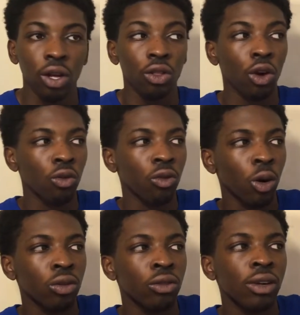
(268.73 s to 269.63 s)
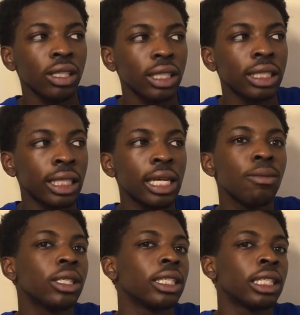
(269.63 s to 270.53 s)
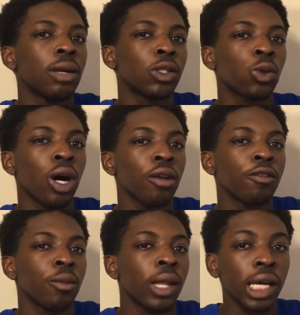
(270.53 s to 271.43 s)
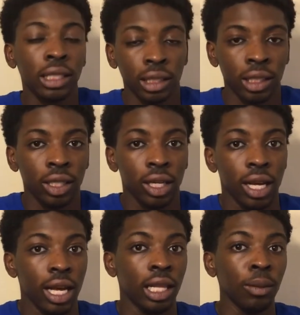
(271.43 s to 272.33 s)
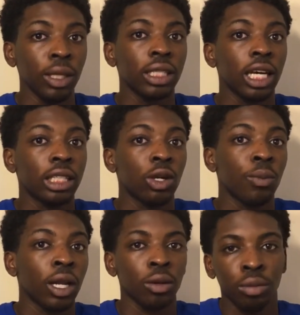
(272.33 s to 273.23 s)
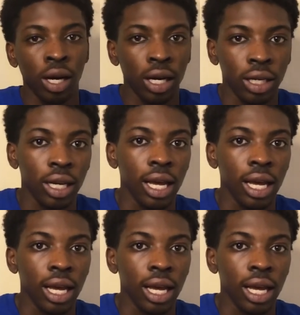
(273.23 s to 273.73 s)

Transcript: The rest of the team is the same squad from last year, and then niggas got swept by LeBron.